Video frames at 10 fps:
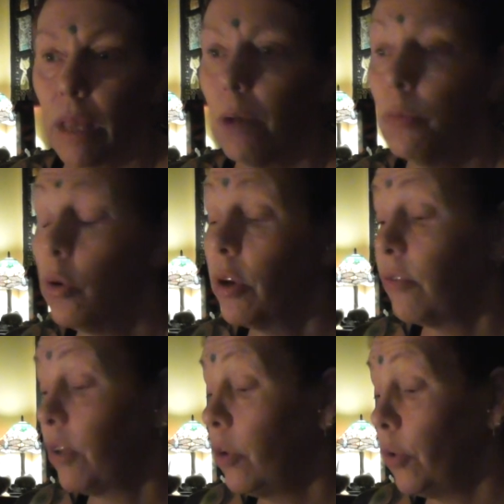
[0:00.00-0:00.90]
I'm not going
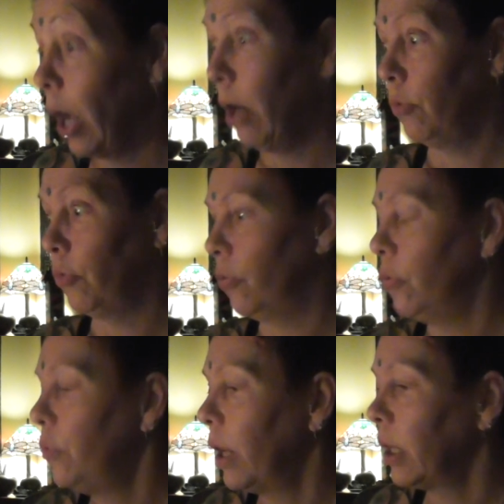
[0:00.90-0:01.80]
to tell you how to
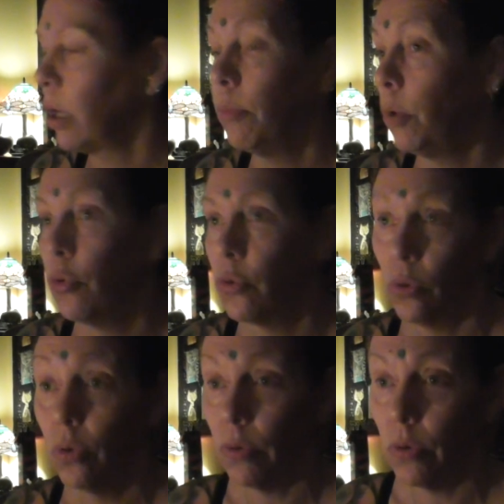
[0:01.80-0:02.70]
do that. I'm no
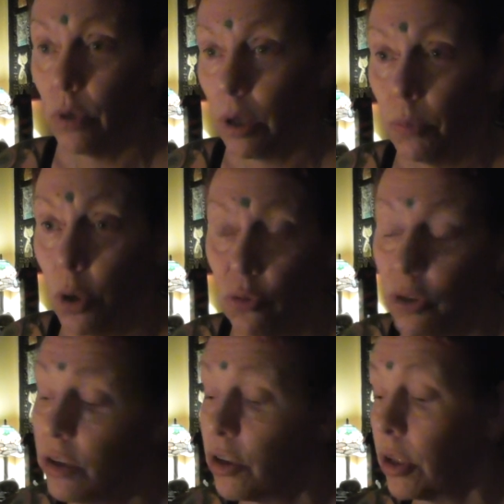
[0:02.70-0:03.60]
guru and I'm no
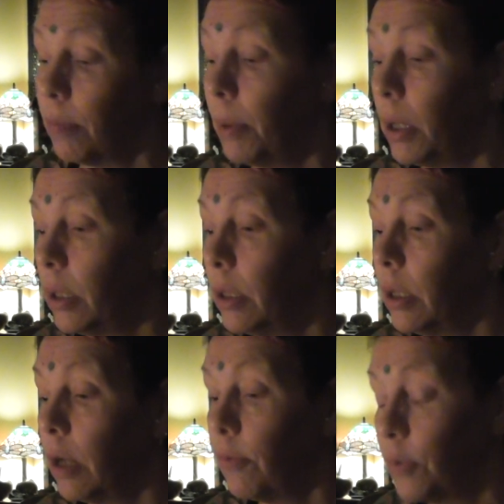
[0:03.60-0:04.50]
teacher, but
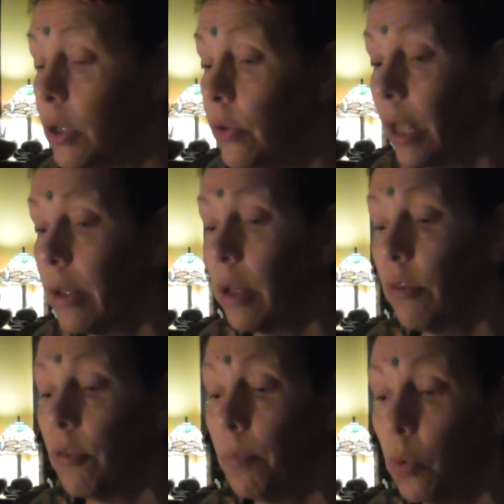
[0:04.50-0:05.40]
I feel that that
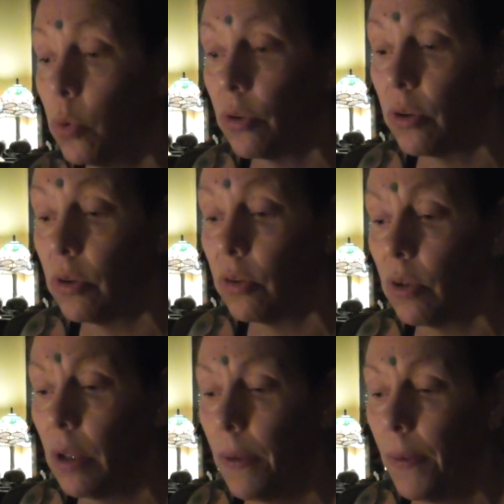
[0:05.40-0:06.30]
is important.